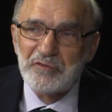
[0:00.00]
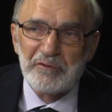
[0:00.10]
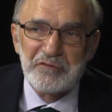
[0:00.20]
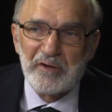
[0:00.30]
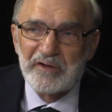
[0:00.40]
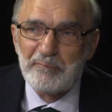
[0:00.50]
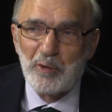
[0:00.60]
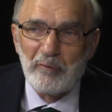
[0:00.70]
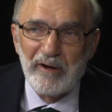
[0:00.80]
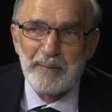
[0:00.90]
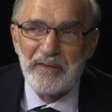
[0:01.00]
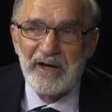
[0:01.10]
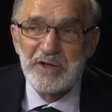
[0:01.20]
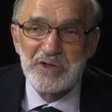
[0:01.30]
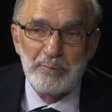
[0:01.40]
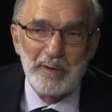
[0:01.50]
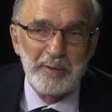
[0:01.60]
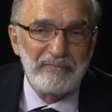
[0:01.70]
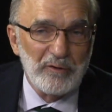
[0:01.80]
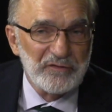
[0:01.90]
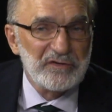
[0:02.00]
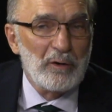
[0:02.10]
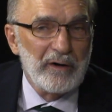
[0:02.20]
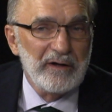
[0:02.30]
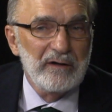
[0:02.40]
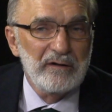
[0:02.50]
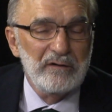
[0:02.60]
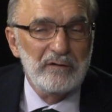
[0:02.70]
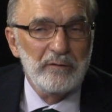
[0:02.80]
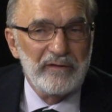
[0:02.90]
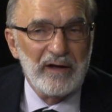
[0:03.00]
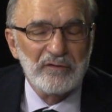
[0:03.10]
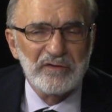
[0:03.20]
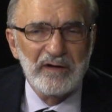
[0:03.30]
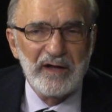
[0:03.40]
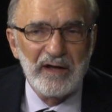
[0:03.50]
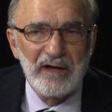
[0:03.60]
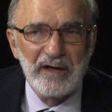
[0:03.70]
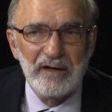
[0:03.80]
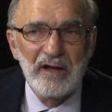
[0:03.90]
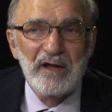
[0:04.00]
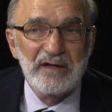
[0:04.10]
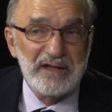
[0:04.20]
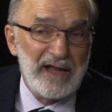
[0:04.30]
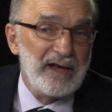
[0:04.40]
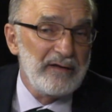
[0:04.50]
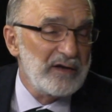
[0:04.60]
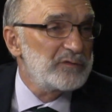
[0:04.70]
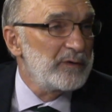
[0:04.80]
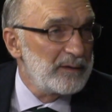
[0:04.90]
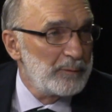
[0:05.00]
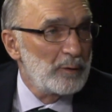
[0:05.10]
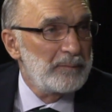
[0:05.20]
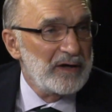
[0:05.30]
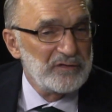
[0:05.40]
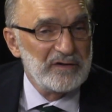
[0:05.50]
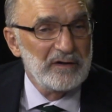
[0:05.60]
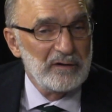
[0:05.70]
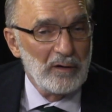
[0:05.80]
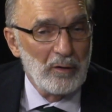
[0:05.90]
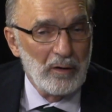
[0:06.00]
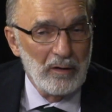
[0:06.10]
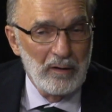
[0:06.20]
restrictive program in the nation when we first started in 2010. That's when the bill passed into law.